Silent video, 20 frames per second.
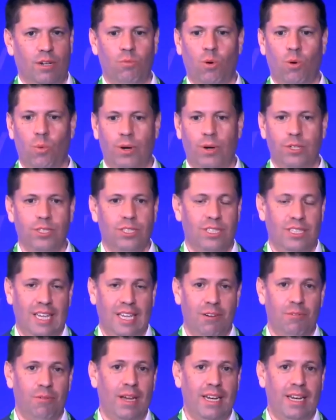And what we're
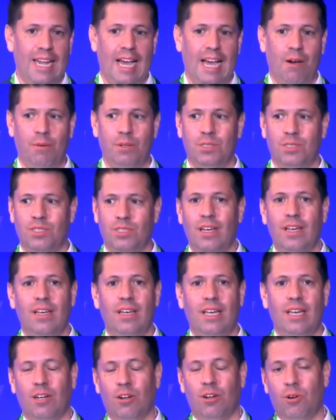seeing right now is
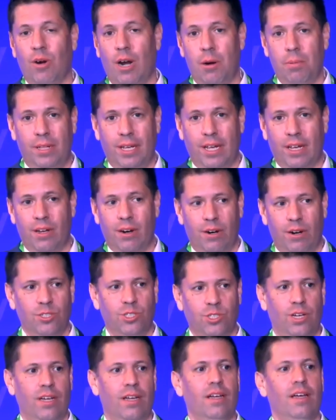incredibly
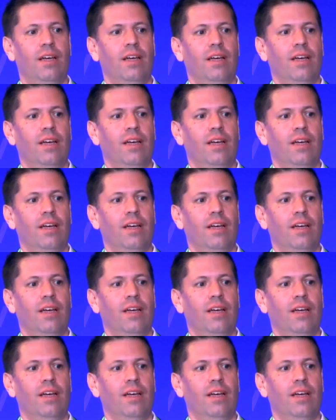encouraging.